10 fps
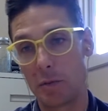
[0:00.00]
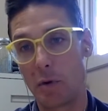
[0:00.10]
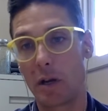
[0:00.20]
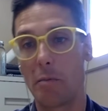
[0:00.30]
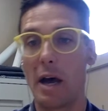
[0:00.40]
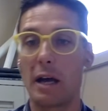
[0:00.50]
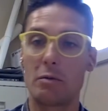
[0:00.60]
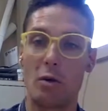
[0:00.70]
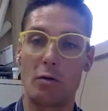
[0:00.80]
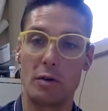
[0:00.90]
Now let's bring it
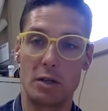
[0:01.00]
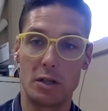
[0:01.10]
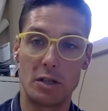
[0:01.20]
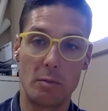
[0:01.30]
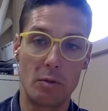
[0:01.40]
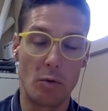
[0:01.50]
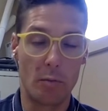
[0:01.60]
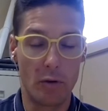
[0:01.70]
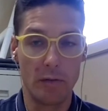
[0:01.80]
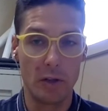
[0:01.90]
back over to some of the
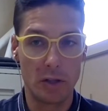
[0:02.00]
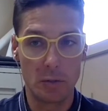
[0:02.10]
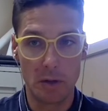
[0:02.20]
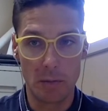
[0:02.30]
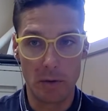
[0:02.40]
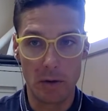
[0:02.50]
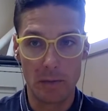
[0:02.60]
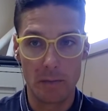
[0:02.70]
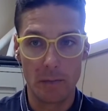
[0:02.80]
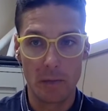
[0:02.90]
more privileged
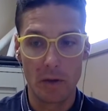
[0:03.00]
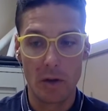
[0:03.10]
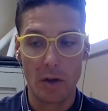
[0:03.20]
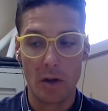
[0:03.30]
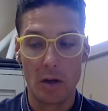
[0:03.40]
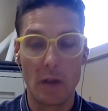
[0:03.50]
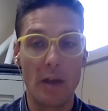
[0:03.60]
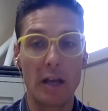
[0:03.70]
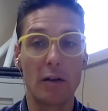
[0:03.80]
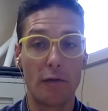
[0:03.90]
people.
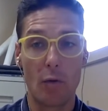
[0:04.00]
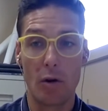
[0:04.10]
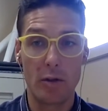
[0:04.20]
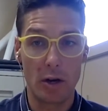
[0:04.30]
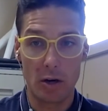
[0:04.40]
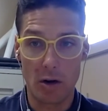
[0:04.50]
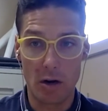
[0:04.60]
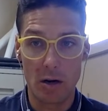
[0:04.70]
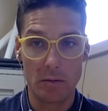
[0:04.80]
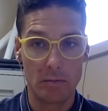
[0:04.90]
Now they can afford their
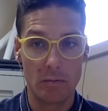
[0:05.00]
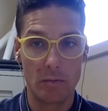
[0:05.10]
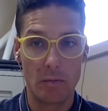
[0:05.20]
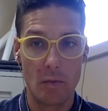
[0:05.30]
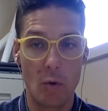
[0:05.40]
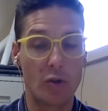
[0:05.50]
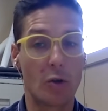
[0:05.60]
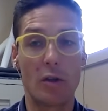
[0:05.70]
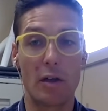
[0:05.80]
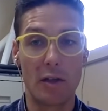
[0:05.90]
car,
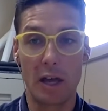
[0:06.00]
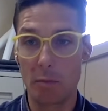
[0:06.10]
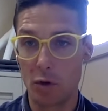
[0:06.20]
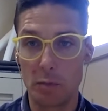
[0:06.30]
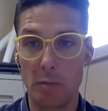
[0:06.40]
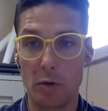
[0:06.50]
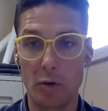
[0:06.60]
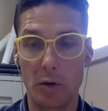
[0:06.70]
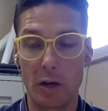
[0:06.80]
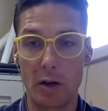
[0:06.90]
or so they think. Most
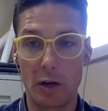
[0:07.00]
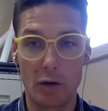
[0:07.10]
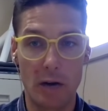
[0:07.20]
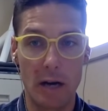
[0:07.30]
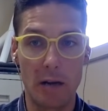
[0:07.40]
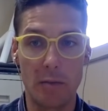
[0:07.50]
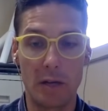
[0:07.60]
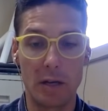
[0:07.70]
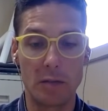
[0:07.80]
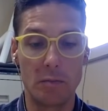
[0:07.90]
people are doing it on
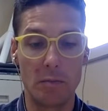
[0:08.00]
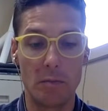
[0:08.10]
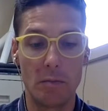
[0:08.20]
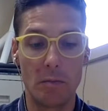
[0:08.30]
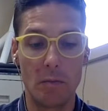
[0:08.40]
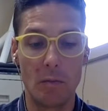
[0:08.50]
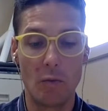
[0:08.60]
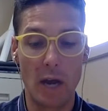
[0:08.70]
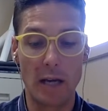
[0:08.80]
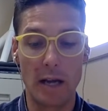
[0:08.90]
credit because
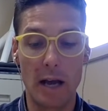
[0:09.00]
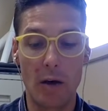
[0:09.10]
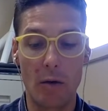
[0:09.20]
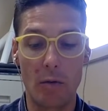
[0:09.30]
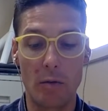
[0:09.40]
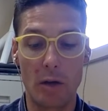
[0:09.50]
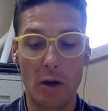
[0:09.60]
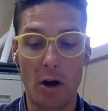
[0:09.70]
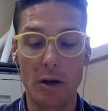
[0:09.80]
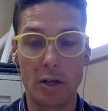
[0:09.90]
right now
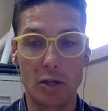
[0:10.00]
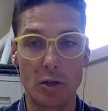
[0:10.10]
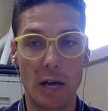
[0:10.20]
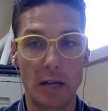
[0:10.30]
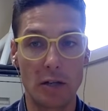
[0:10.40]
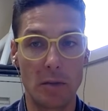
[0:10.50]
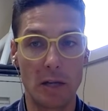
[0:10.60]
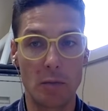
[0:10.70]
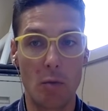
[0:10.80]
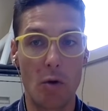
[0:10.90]
the car industry
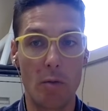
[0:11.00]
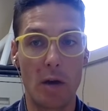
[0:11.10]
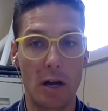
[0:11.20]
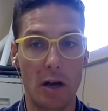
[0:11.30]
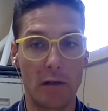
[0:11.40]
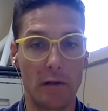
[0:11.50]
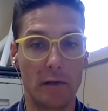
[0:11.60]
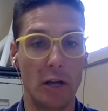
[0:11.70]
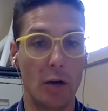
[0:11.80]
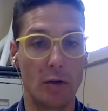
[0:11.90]
actually makes more money
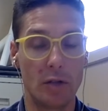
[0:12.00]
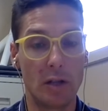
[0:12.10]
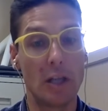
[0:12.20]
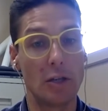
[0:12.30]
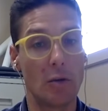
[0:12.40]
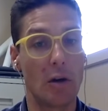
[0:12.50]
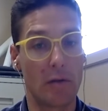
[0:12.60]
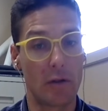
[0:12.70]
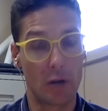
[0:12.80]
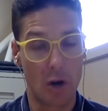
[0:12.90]
off of loans than they
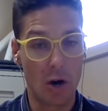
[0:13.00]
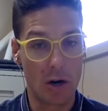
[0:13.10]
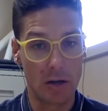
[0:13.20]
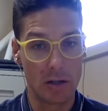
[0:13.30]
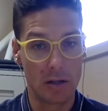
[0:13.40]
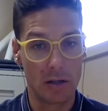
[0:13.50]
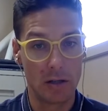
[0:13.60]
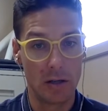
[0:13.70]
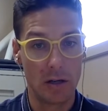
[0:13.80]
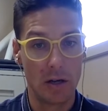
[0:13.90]
do off of their cars.
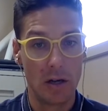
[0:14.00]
